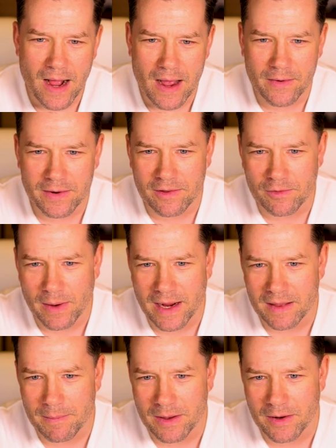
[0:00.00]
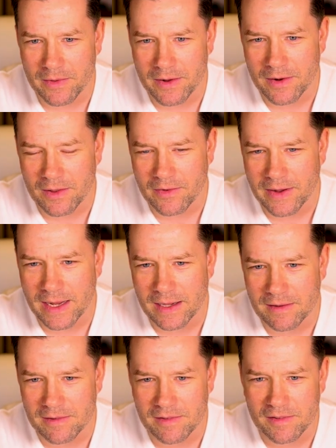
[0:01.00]
Island is right in the middle there of the
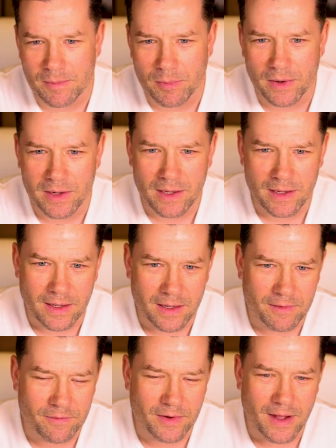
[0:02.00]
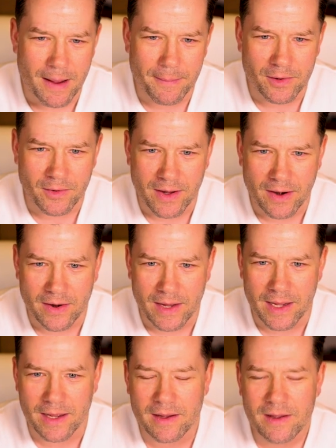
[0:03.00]
lake. This is a pretty phenomenal
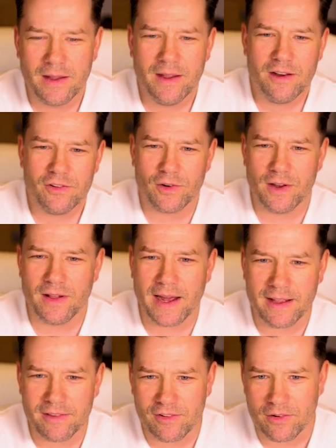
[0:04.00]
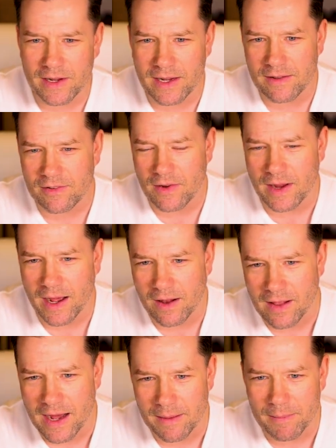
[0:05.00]
area. Tree-lined streets. You got a
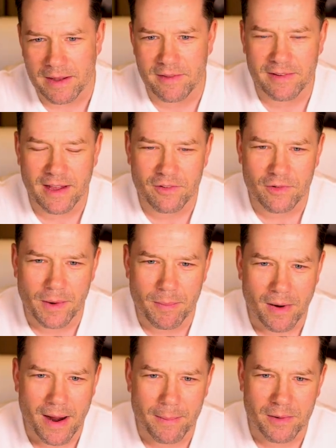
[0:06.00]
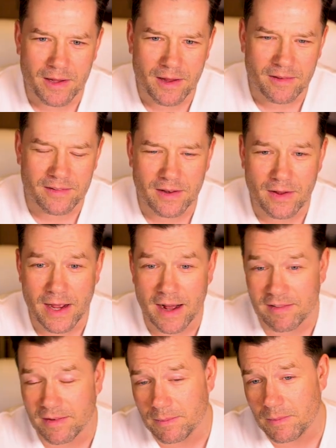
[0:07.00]
lot of mid-century properties, and you
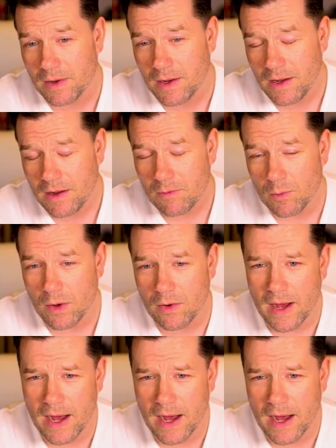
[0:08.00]
got some real